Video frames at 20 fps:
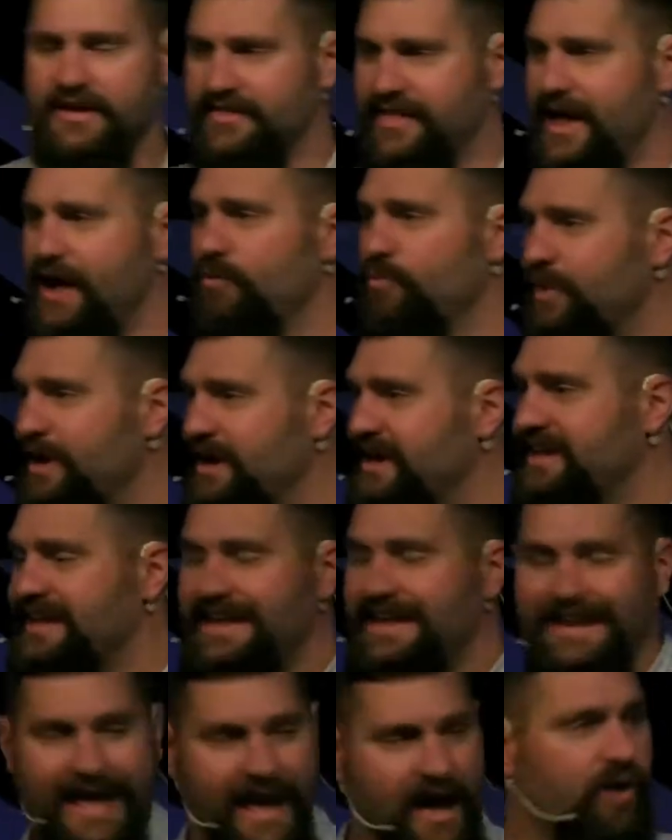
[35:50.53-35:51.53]
that we
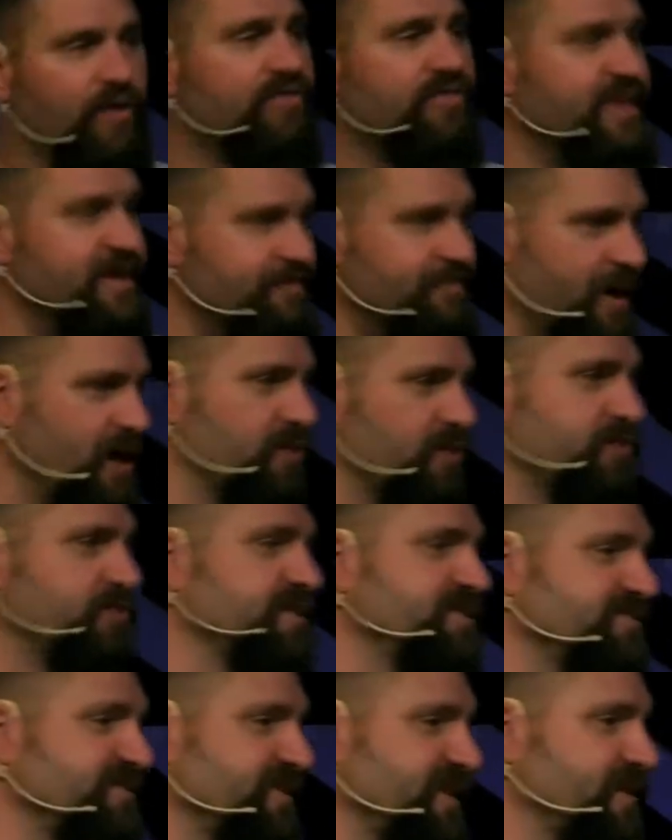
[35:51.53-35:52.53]
need healthy
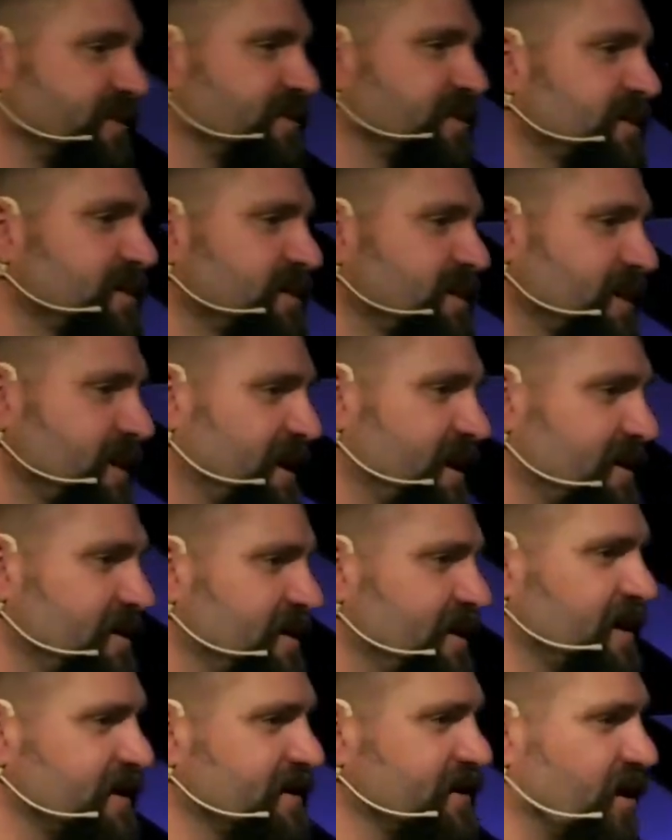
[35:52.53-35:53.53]
boundaries in. And
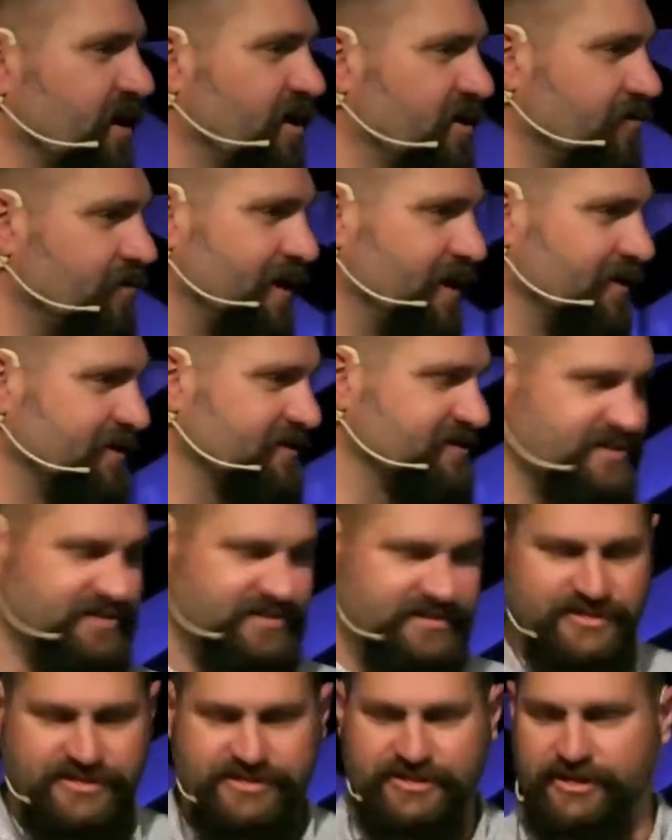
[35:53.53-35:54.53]
uh, guardrail is
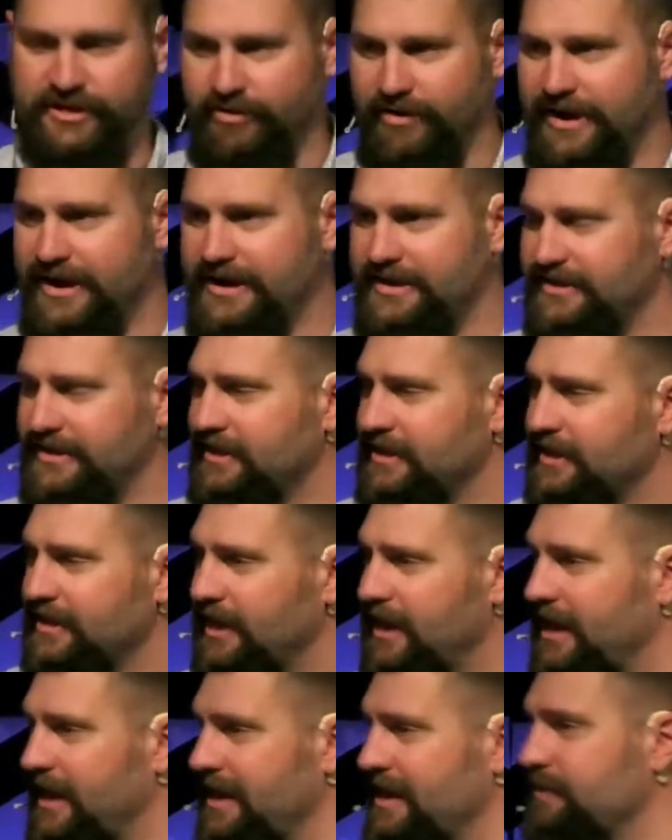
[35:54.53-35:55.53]
just such a great
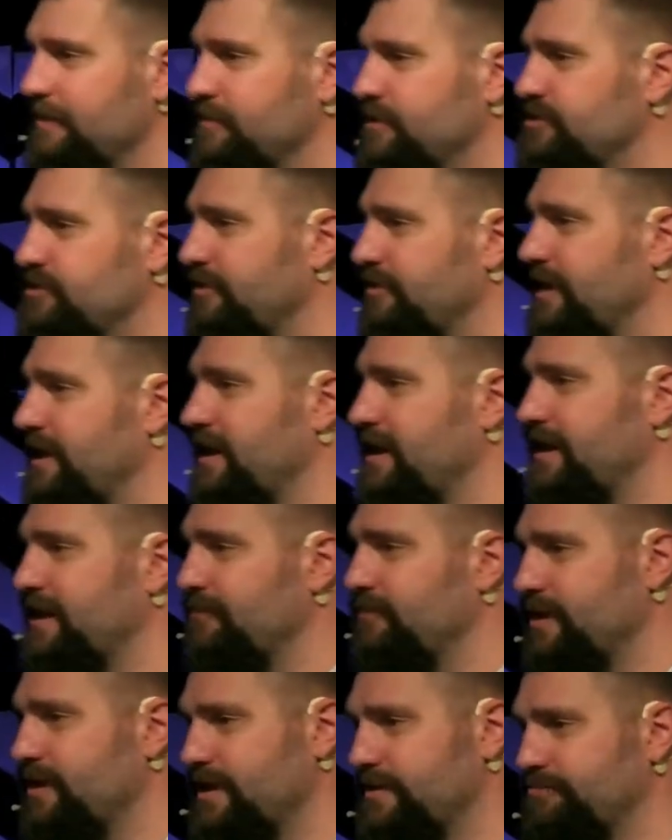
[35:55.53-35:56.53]
uh, imagery in
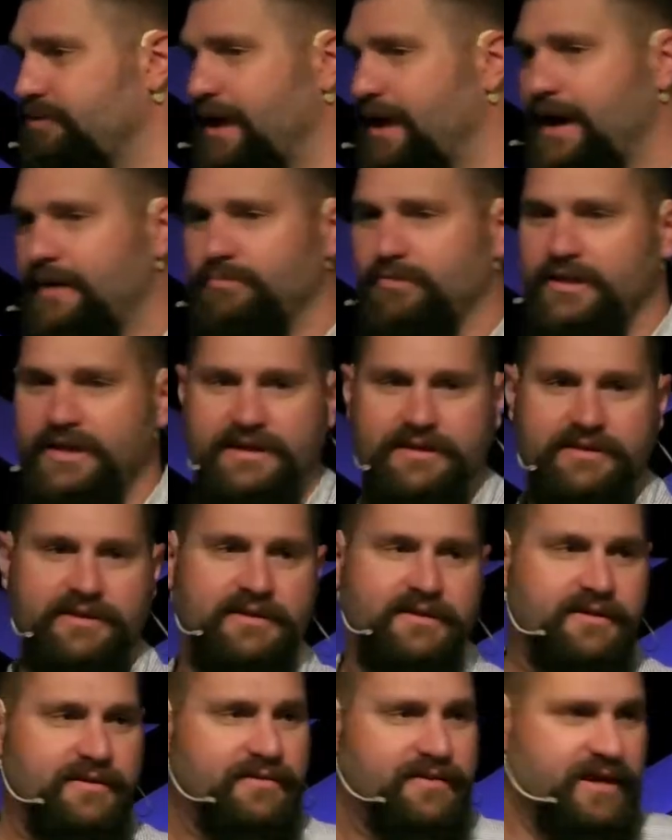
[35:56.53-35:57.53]
it. We could probably,
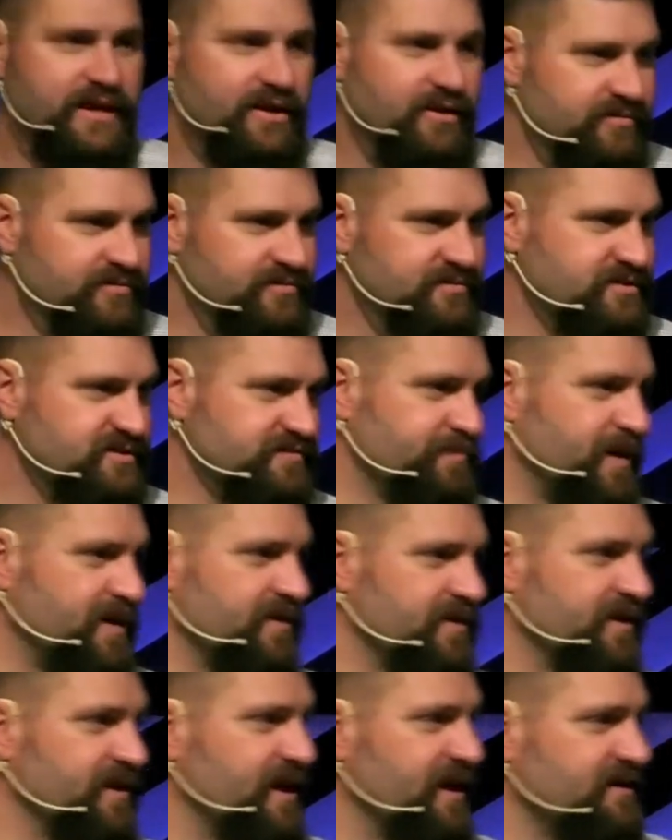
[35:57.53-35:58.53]
you know,
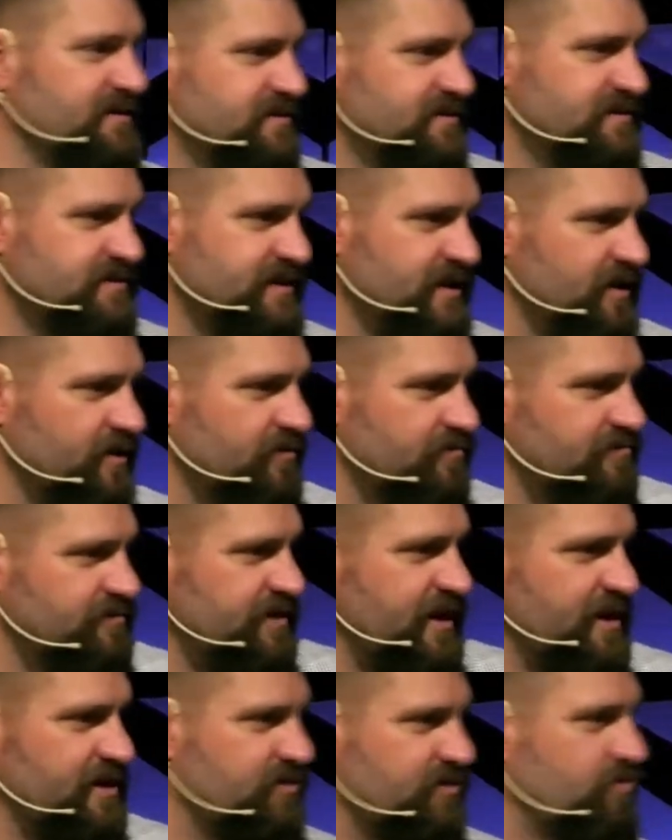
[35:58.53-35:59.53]
spend the next, you know,
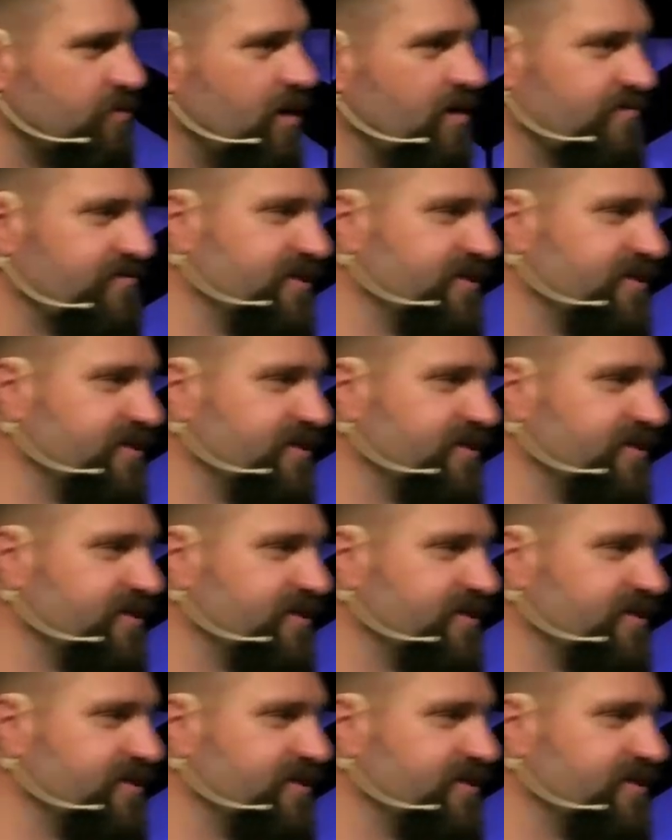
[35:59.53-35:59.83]
10, 12,